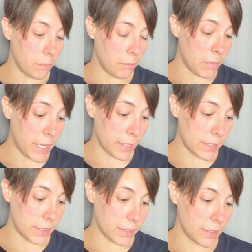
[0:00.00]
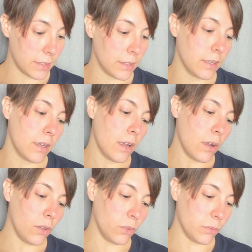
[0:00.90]
But
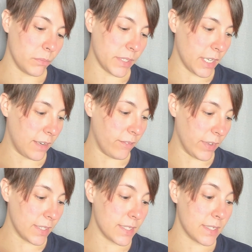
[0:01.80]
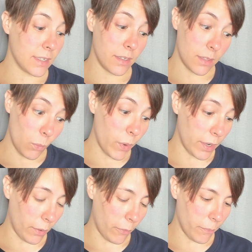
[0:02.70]
Holmes convinced the
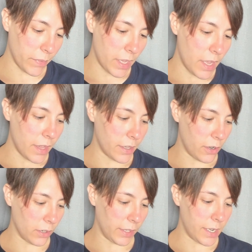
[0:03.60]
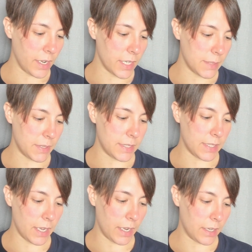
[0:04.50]
widow that her late husband
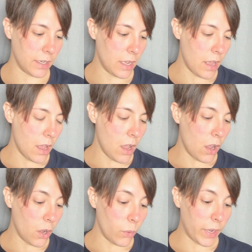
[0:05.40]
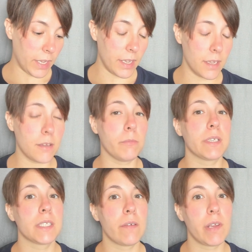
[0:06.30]
died owing him
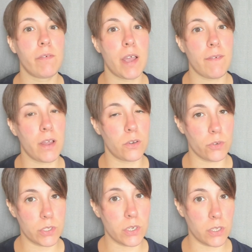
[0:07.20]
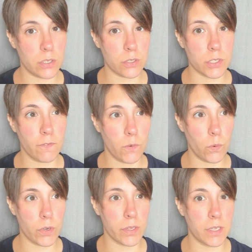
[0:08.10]
seven thousand five hundred dollars
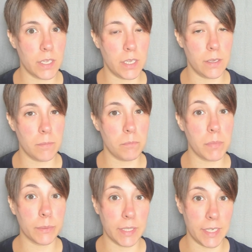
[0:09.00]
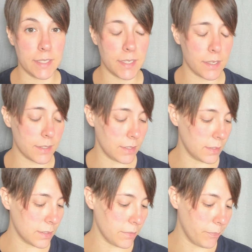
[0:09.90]
for the building in
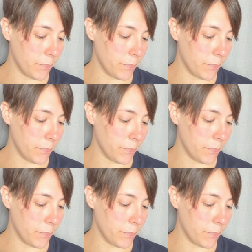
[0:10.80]
Texas.